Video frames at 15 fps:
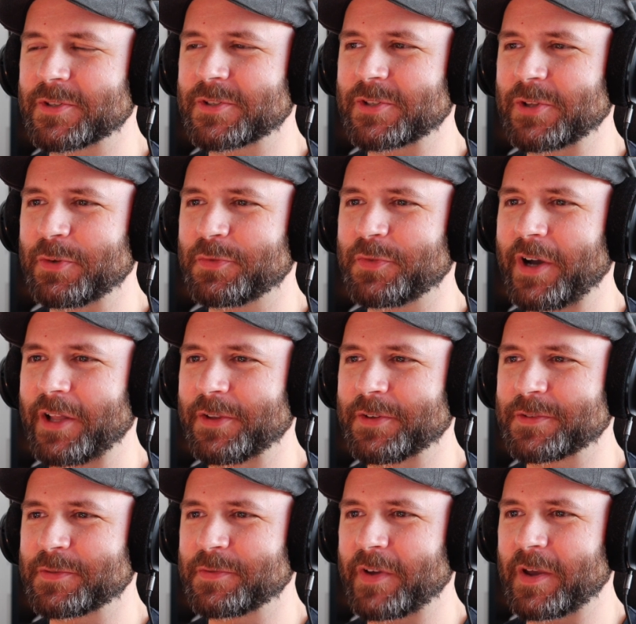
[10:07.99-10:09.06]
slow
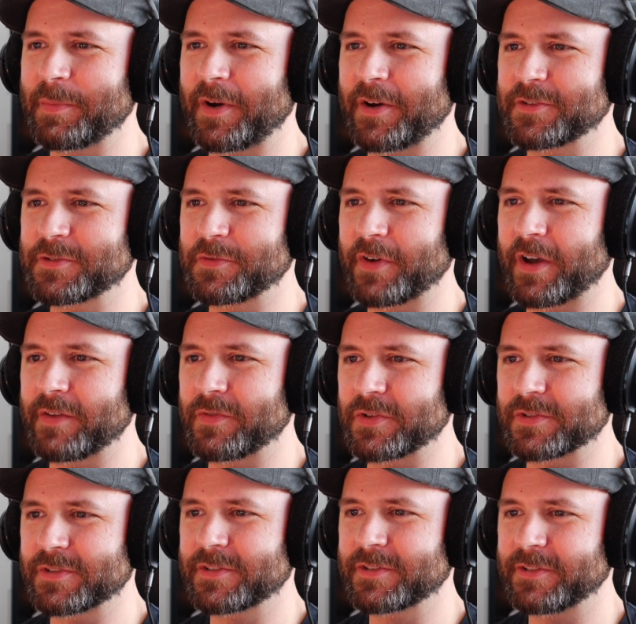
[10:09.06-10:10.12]
follows of Vampire
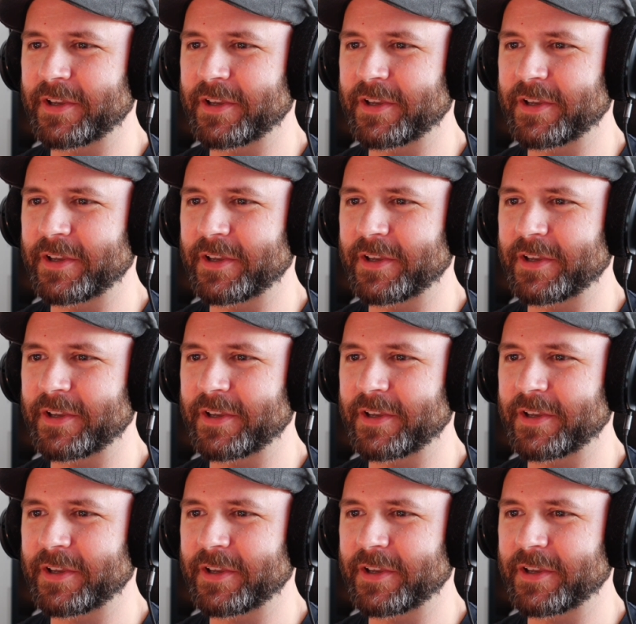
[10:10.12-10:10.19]
Survivors,